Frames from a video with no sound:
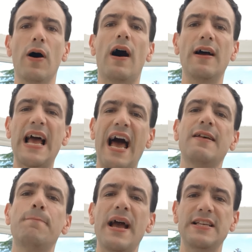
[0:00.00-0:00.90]
But I
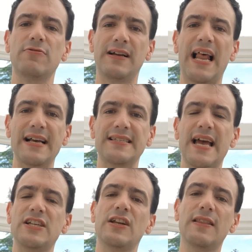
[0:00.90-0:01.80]
had a base of
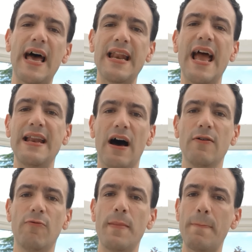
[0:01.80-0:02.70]
relaxation, and then
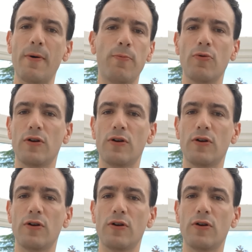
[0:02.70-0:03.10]
I remember